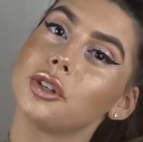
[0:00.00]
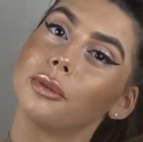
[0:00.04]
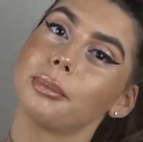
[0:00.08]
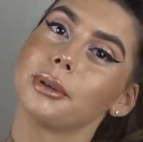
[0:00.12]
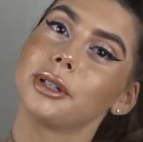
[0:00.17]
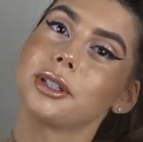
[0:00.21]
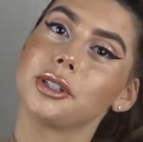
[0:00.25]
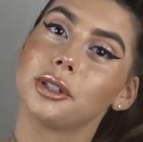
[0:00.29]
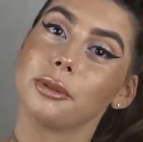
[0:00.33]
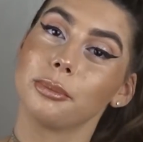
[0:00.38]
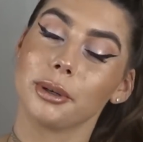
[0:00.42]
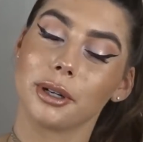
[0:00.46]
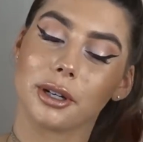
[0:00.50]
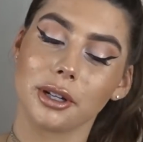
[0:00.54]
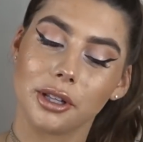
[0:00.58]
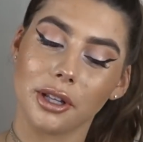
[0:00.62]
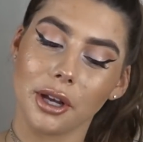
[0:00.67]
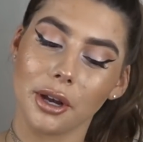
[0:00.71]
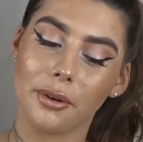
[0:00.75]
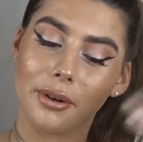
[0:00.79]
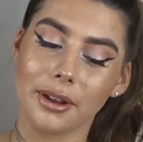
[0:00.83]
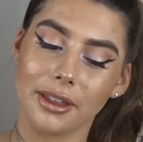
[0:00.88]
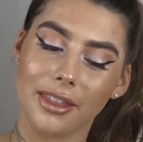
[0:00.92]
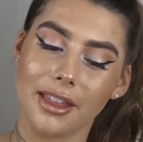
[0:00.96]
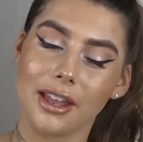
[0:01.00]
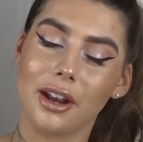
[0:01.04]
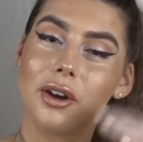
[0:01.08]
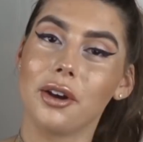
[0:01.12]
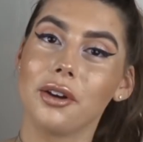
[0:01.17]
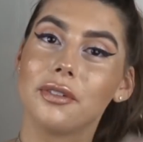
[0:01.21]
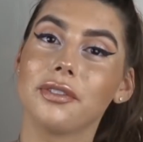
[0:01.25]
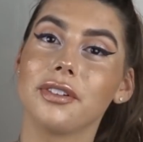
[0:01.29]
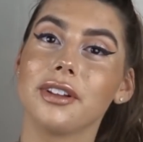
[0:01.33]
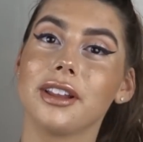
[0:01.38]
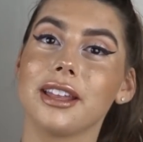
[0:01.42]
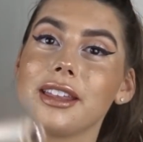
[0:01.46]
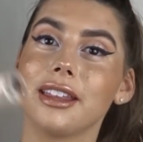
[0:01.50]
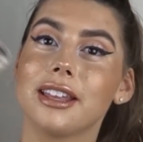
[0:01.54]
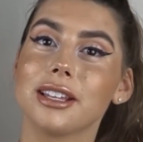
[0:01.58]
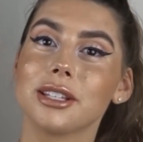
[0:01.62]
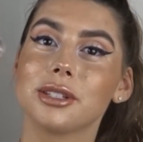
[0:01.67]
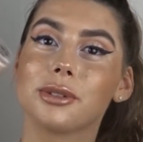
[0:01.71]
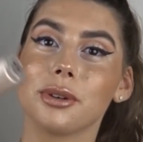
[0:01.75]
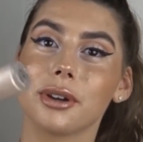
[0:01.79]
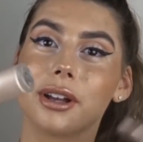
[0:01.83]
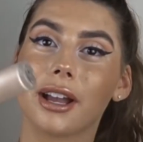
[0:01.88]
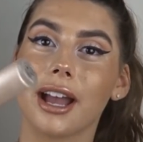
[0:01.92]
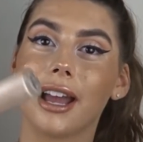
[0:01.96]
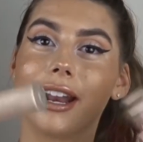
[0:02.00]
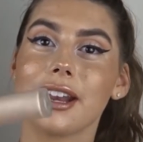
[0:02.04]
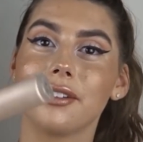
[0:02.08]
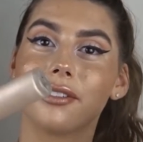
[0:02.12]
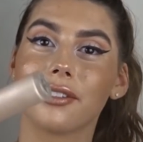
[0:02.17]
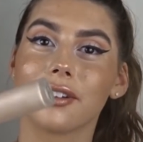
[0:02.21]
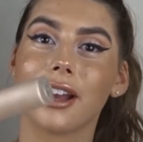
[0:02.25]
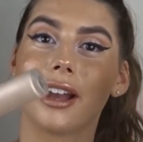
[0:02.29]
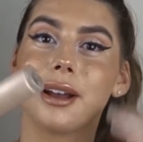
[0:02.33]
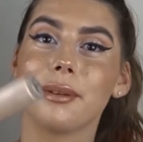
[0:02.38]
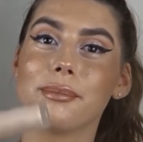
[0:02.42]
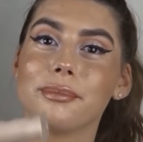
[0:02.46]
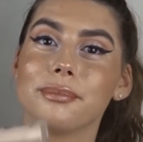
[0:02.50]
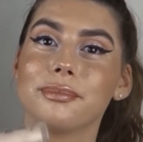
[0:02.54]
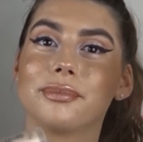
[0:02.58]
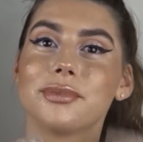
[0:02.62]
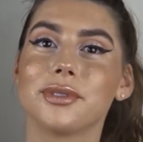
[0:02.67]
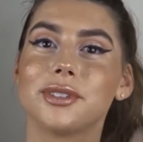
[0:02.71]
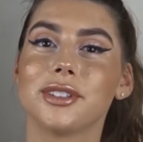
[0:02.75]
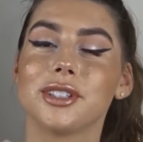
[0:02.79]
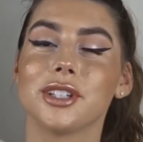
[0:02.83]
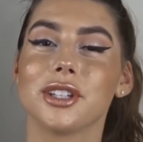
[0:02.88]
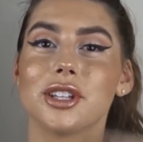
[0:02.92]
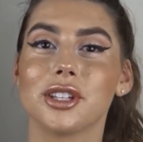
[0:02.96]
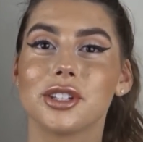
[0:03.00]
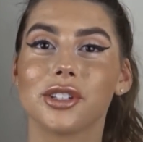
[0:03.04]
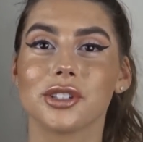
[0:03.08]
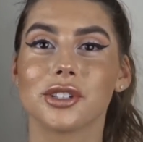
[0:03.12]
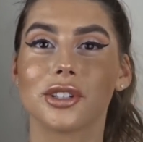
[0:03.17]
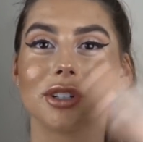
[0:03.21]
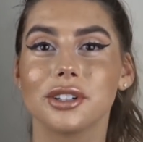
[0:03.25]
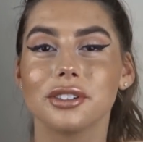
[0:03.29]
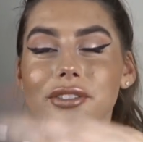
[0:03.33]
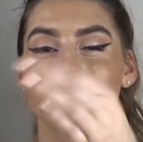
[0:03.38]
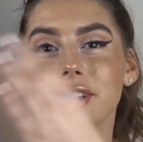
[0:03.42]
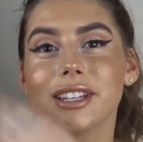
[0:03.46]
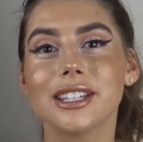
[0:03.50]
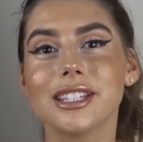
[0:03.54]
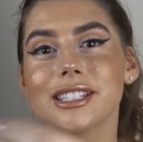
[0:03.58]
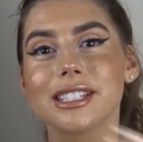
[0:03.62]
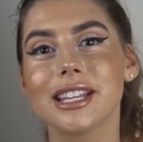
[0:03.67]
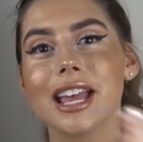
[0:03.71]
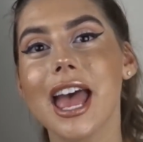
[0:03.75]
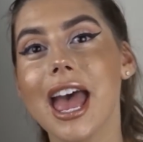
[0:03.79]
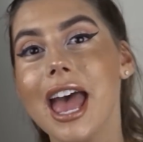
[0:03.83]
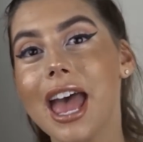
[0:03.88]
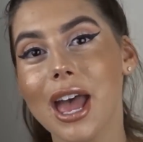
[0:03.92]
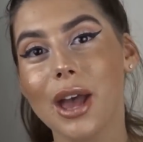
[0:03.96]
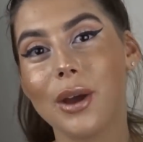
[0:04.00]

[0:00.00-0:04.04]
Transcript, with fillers: super, super glowy, and then hopefully this will kind of come to the surface.